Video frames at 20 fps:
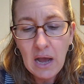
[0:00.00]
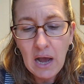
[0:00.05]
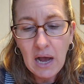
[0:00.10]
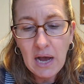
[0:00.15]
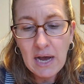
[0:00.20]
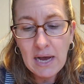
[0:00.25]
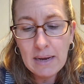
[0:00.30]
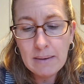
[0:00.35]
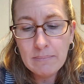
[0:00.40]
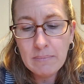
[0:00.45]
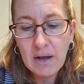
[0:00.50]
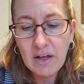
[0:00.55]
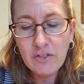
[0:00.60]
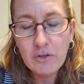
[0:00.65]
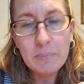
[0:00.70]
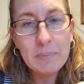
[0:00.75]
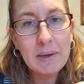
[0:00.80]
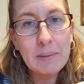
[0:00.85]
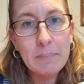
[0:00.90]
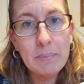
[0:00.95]
Other
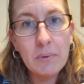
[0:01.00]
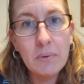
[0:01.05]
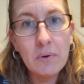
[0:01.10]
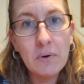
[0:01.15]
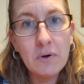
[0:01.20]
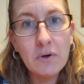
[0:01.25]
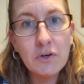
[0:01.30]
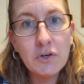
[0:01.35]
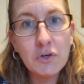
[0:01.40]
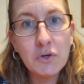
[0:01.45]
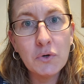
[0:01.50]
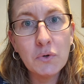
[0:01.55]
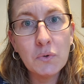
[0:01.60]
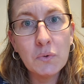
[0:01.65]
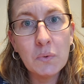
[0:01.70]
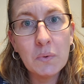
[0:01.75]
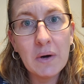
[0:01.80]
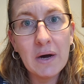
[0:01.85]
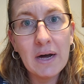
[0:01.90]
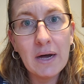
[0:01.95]
people
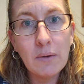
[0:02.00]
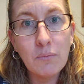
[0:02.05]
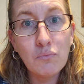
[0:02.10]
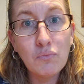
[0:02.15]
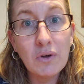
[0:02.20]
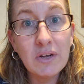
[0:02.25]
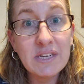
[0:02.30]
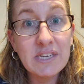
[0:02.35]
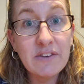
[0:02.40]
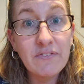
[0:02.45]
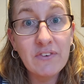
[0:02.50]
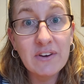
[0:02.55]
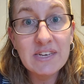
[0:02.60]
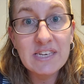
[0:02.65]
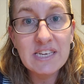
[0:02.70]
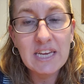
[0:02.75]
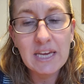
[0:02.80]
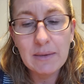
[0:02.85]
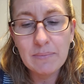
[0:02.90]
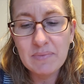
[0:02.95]
who run different
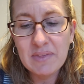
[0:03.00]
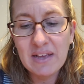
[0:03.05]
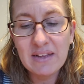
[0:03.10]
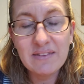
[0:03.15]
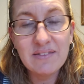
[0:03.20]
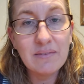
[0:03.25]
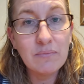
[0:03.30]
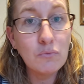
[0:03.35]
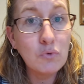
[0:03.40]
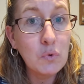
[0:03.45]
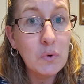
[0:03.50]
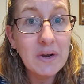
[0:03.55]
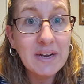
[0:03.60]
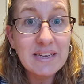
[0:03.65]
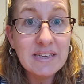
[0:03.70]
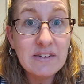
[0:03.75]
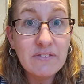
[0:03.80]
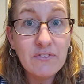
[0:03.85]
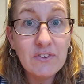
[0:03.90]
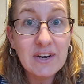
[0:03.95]
teams had some
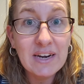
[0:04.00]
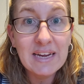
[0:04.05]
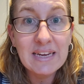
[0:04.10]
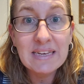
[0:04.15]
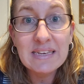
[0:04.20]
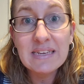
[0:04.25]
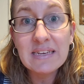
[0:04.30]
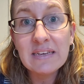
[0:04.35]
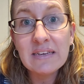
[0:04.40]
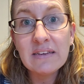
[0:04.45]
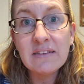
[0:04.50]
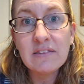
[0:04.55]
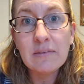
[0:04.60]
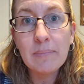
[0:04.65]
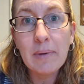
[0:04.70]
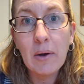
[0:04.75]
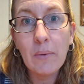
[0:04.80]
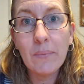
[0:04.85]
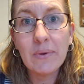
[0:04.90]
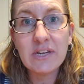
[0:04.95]
great different ideas
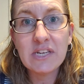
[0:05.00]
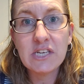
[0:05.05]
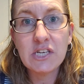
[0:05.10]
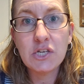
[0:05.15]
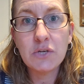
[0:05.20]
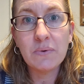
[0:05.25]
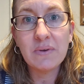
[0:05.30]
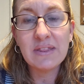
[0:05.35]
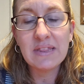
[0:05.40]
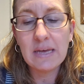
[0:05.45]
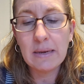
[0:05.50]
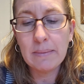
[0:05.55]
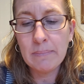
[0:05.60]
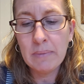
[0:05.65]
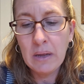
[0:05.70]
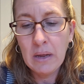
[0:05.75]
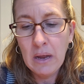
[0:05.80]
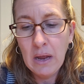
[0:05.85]
about what to do with them.